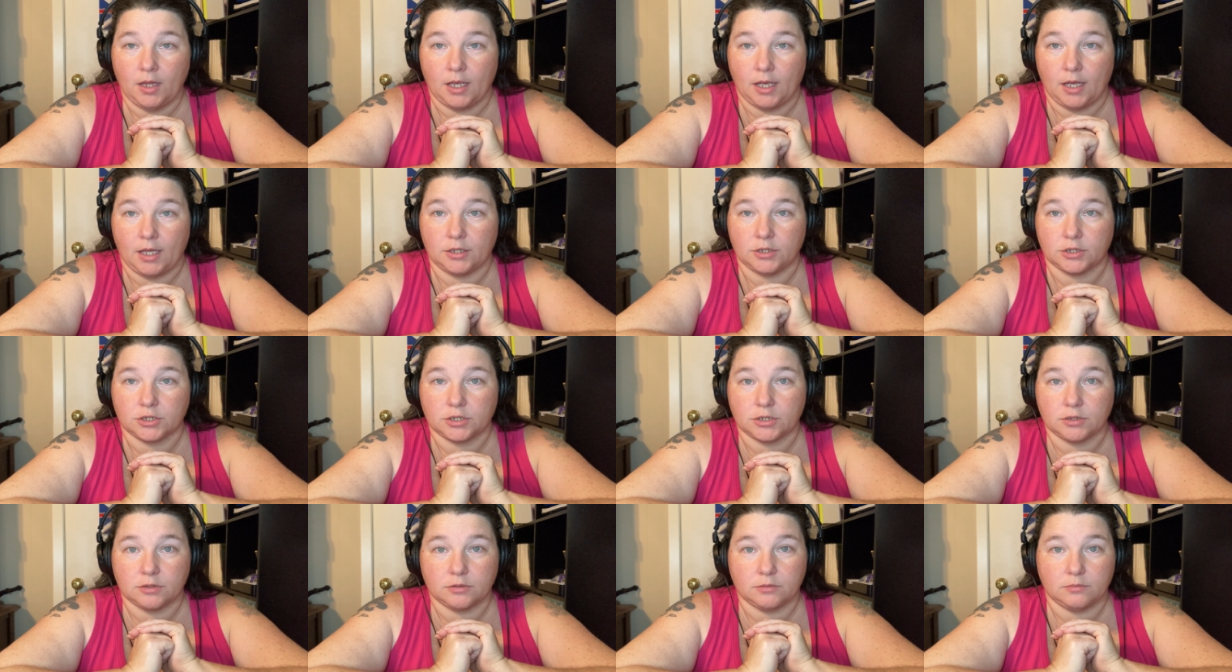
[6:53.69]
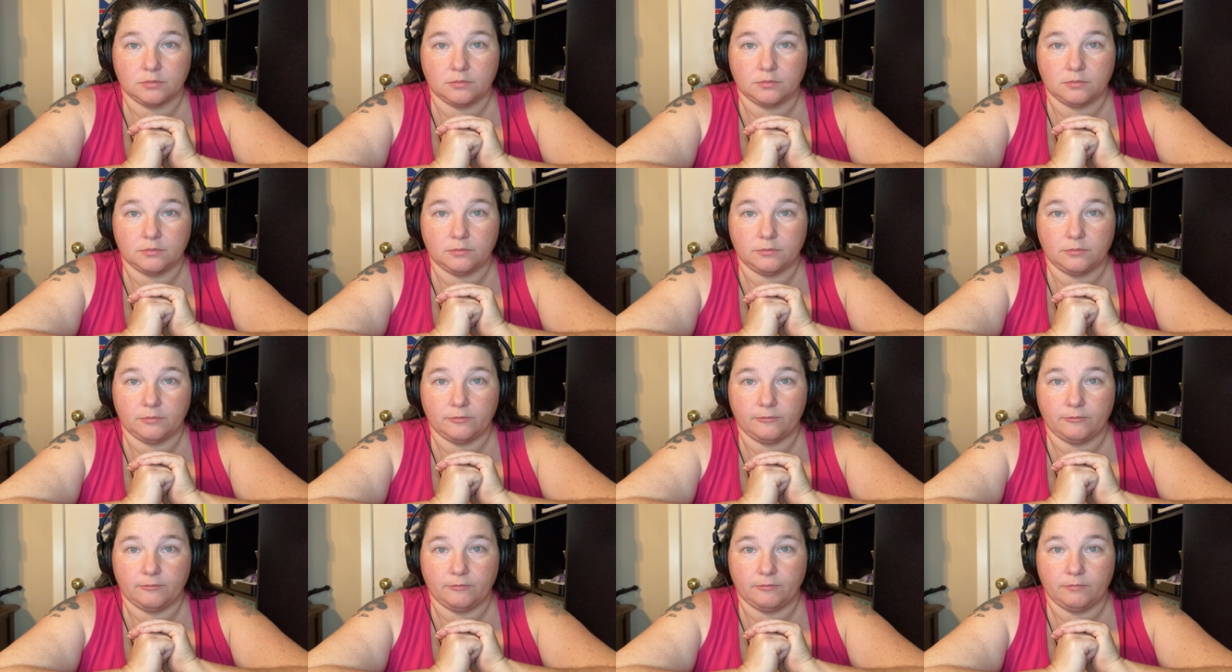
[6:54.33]
And
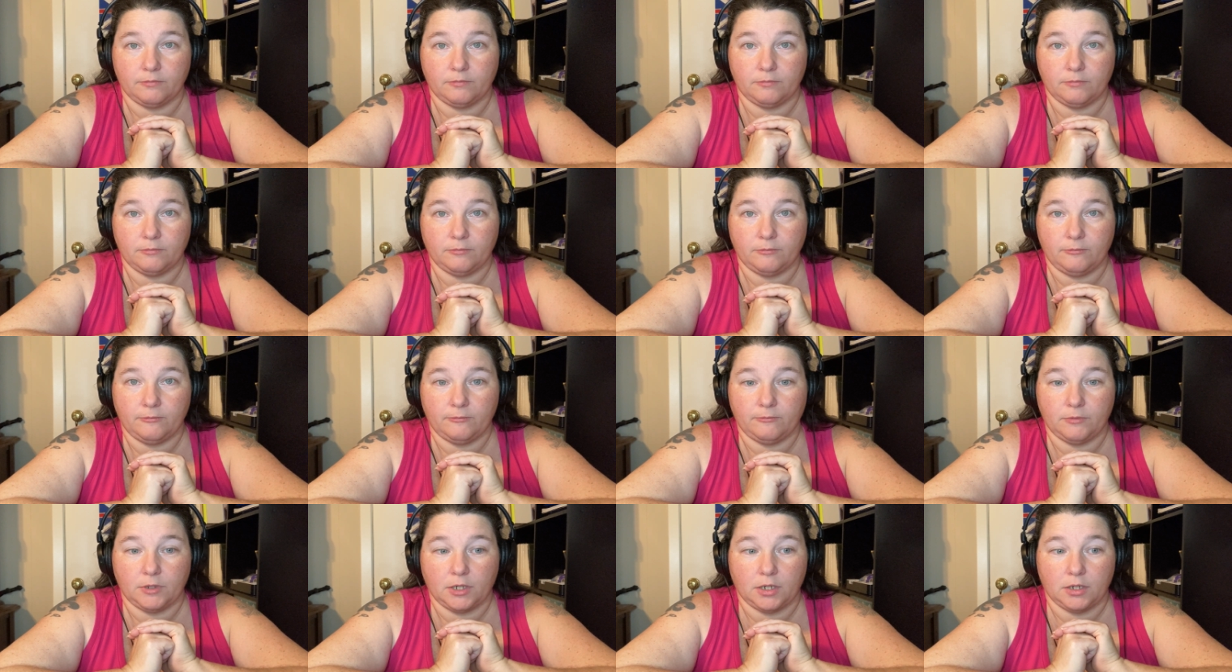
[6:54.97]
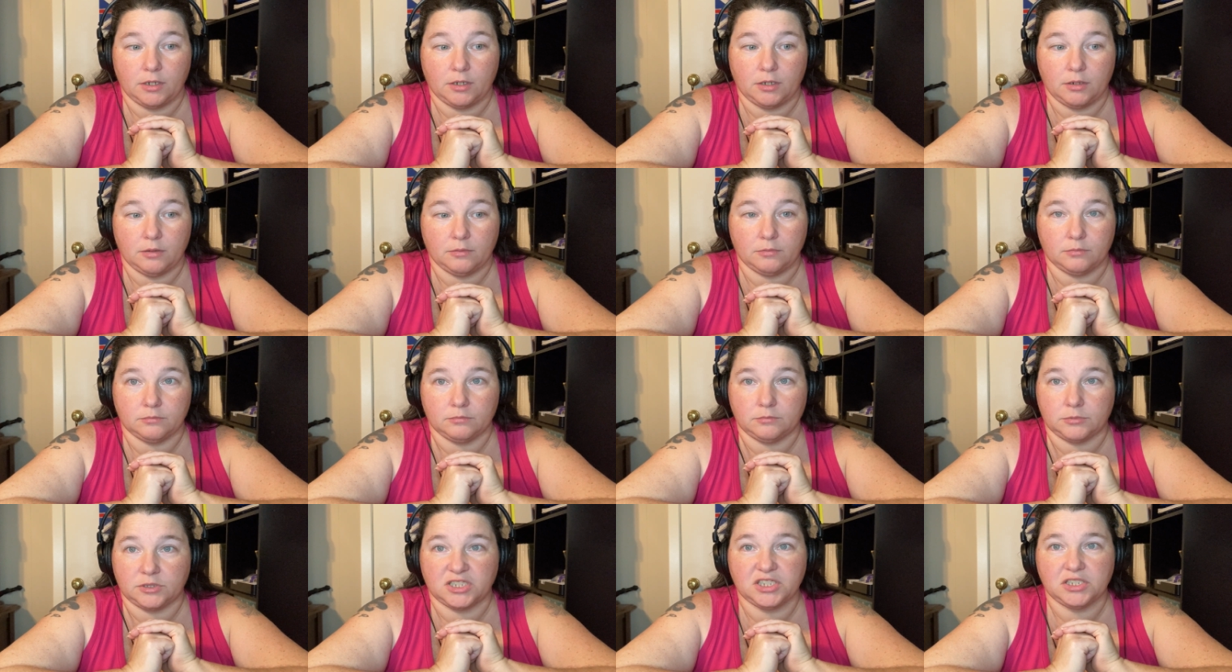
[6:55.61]
uh,
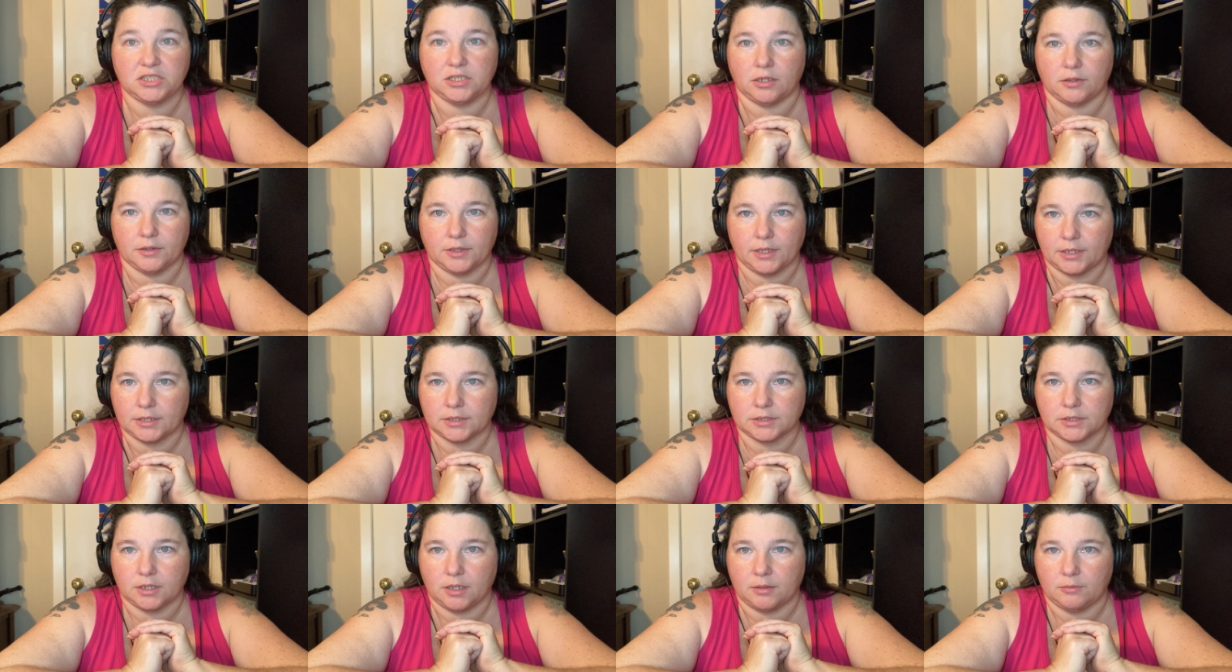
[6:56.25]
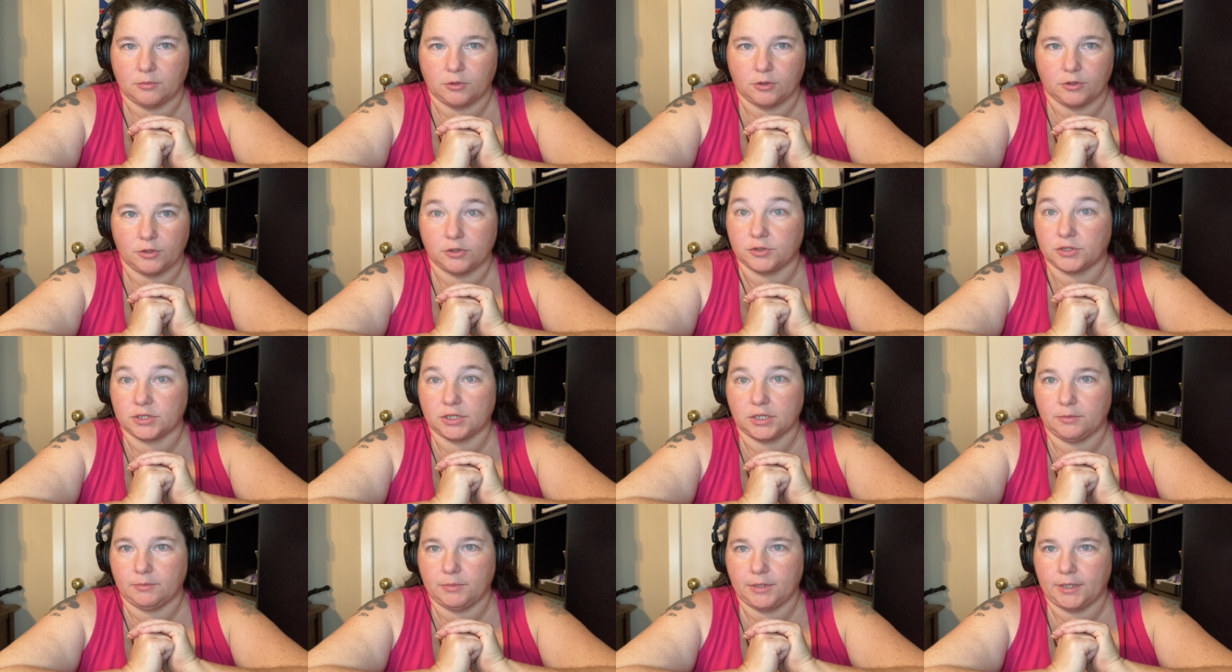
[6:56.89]
see y'all next time, or you
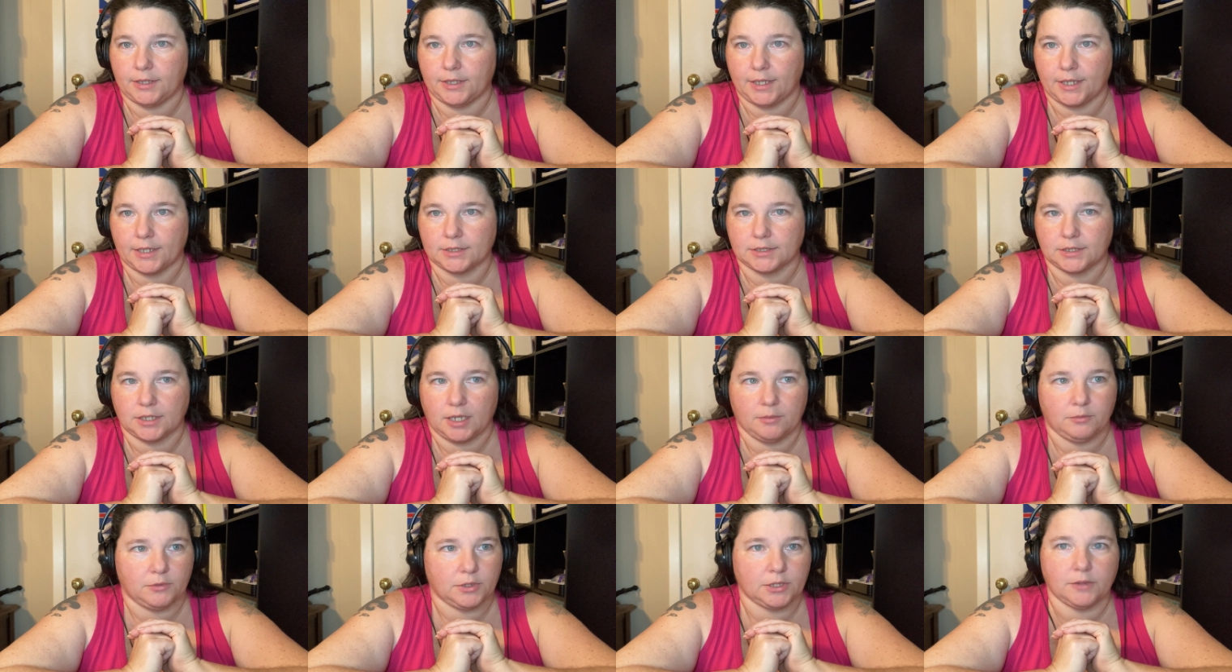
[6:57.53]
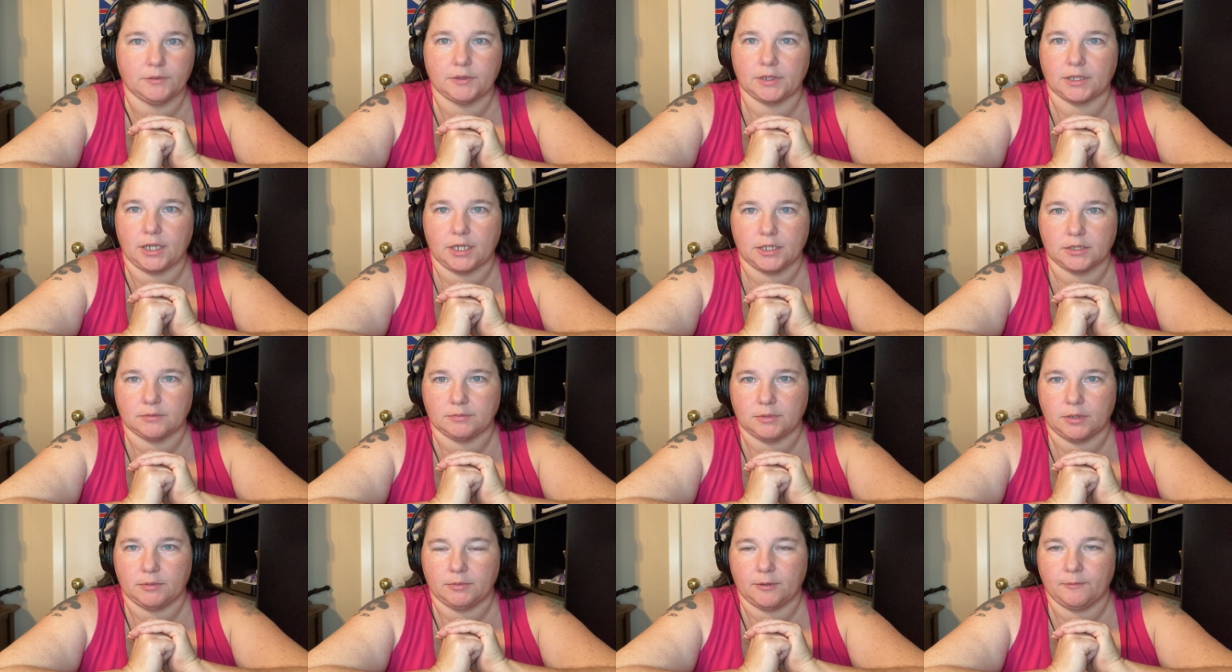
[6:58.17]
see me next time, whatever the
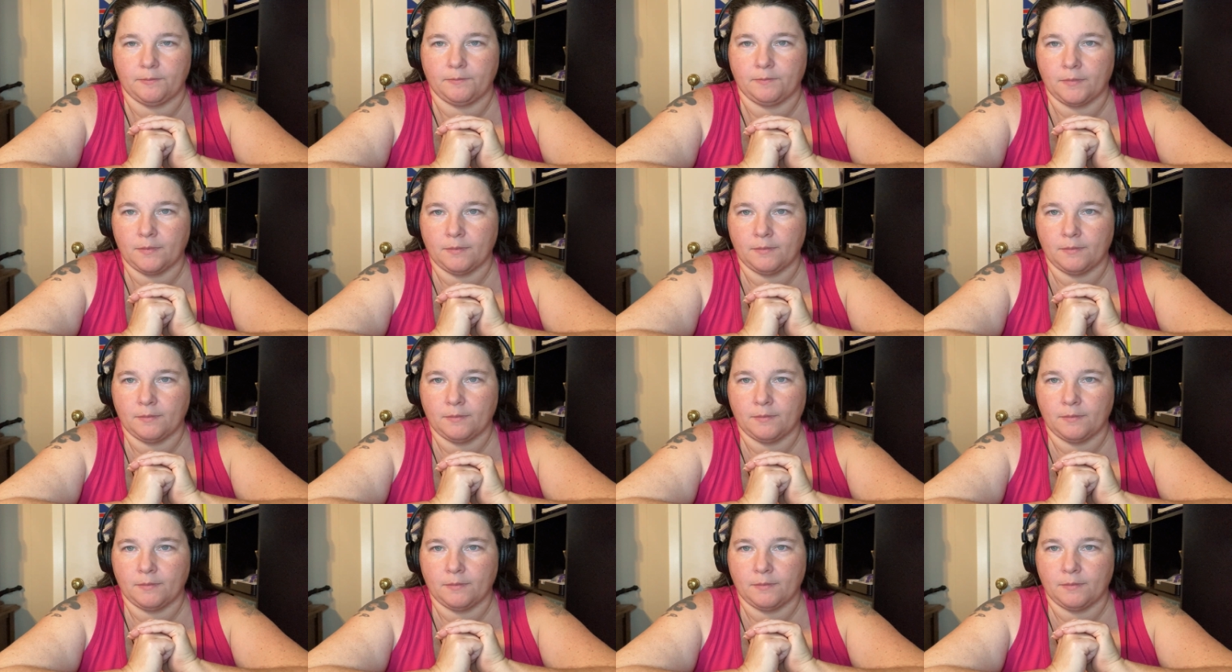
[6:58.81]
case may be.